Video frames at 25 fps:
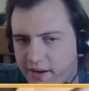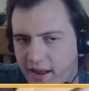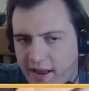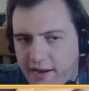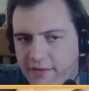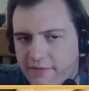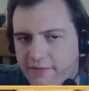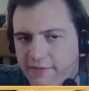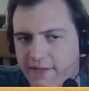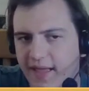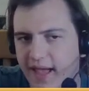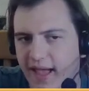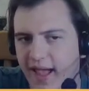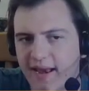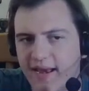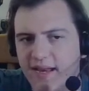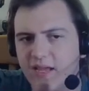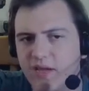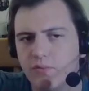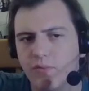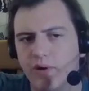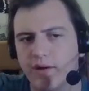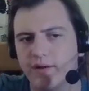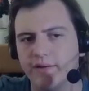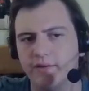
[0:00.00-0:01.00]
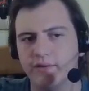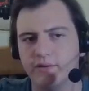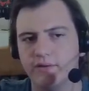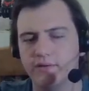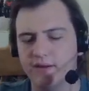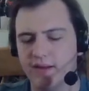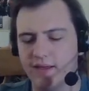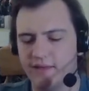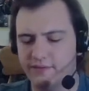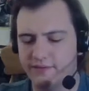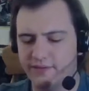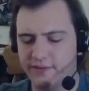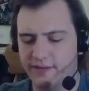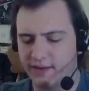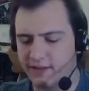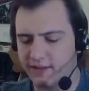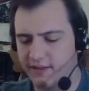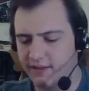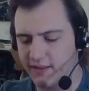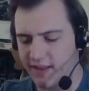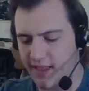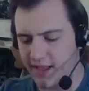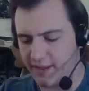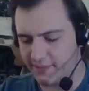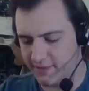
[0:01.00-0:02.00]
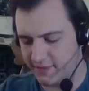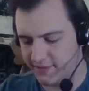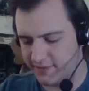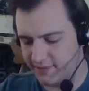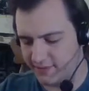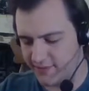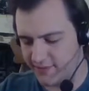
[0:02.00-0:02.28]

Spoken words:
envy anyone who lives in a climate as